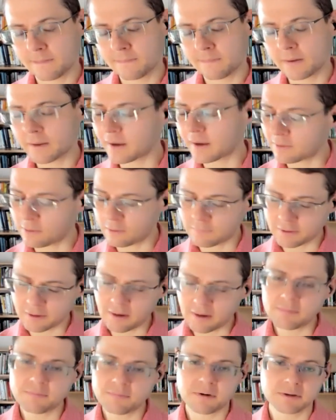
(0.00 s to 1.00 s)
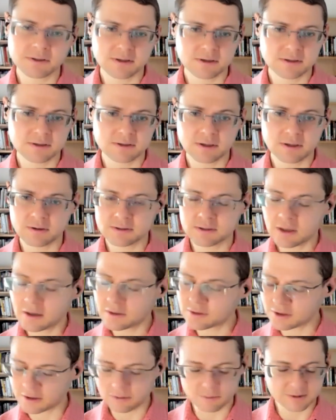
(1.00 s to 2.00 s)
Again, overconfidence is a serious
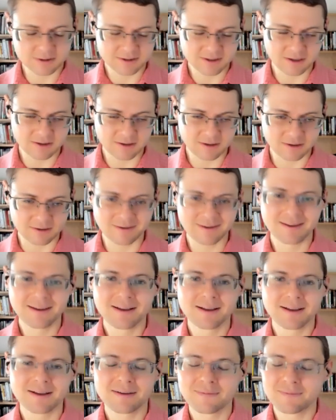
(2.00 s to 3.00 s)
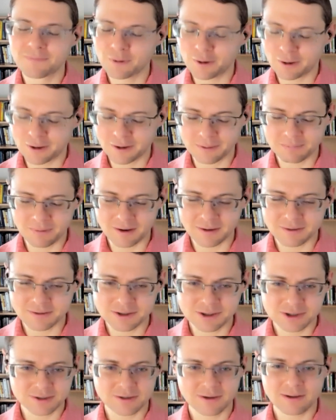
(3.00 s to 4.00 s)
danger. And we see that very
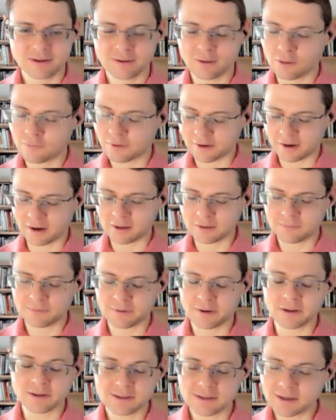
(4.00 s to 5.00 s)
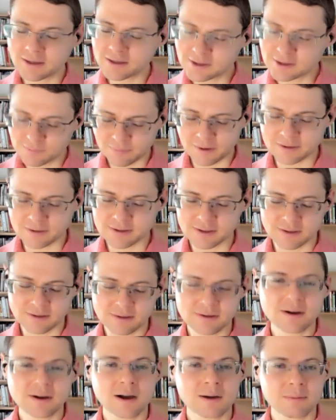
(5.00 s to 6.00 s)
much overconfidence is
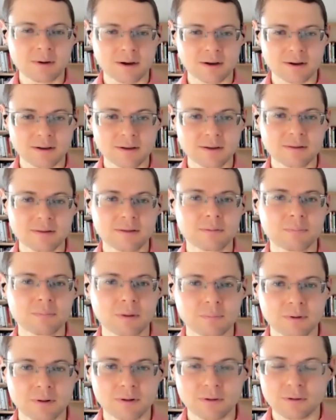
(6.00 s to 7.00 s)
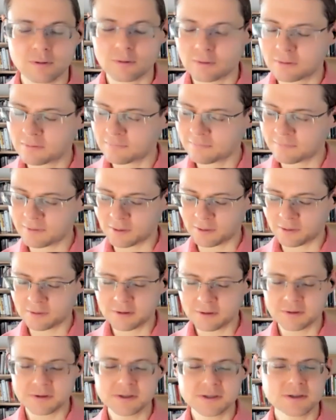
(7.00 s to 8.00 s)
present among the people who voted
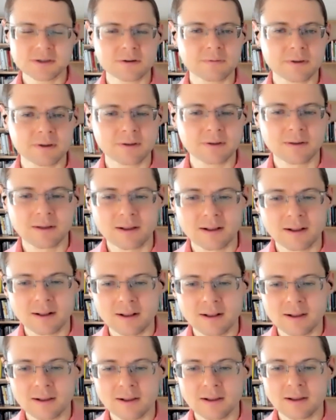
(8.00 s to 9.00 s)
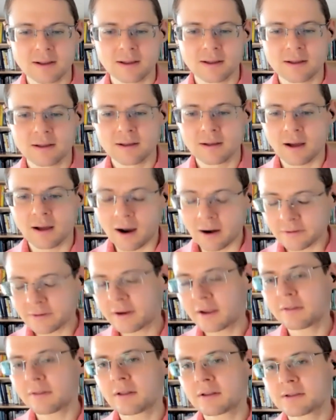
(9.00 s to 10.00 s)
in the survey. Our
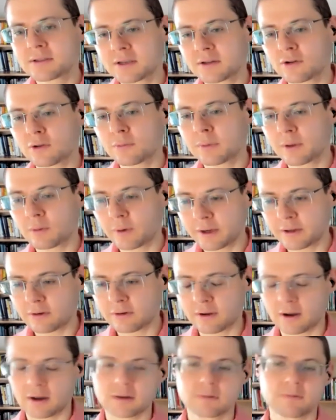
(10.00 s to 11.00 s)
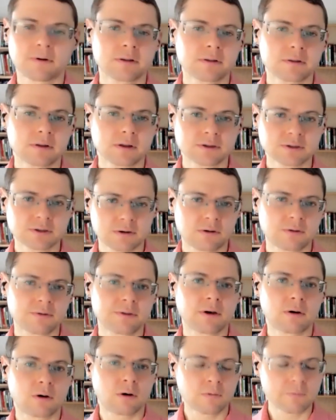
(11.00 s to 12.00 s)
tendency to be way too confident is called
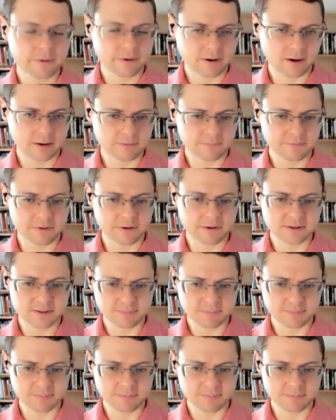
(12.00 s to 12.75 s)
the overconfidence